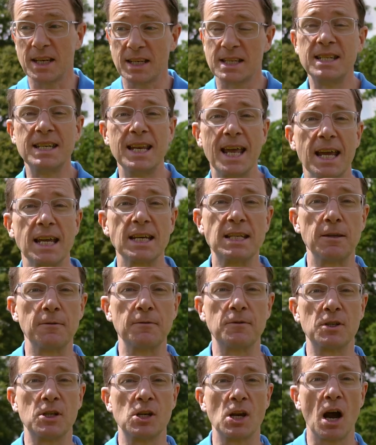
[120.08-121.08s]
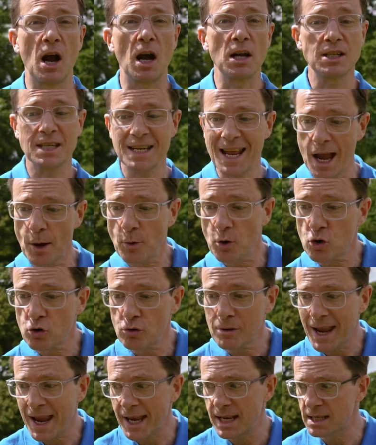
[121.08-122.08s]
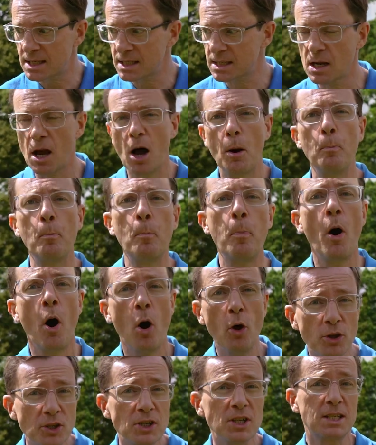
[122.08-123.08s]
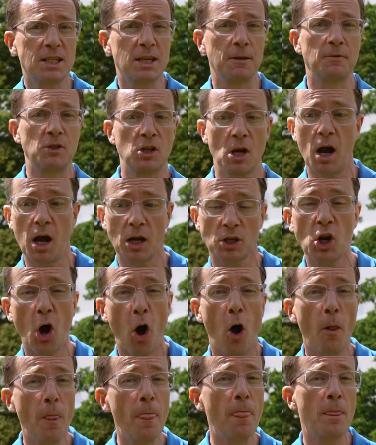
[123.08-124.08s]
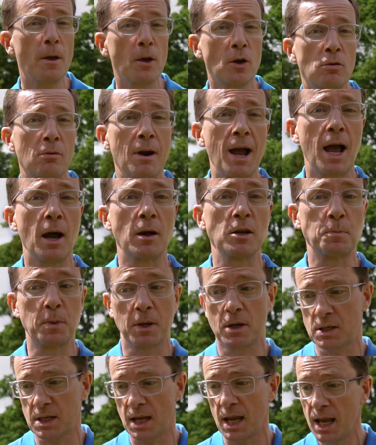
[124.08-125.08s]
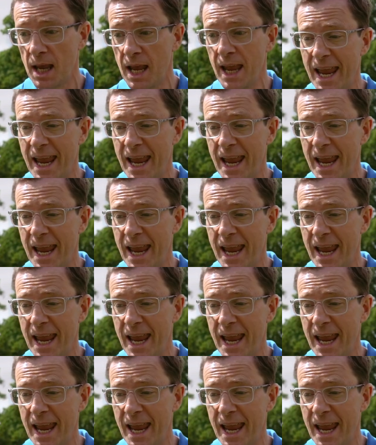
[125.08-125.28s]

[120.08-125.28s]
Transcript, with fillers: its negative charge, now creates a positive charge on the ground because it